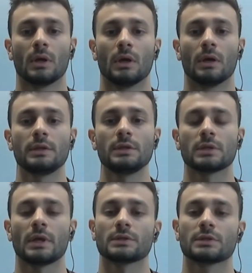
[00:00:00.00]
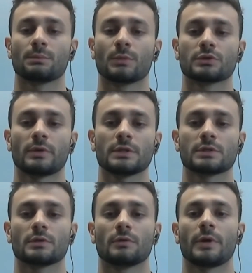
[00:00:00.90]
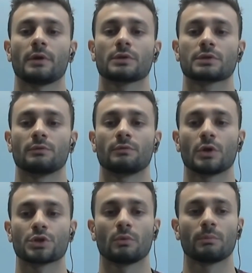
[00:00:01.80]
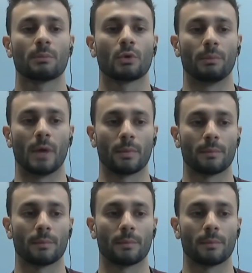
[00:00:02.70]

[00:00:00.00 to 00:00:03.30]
This slide demonstrates Verix virtual memory map.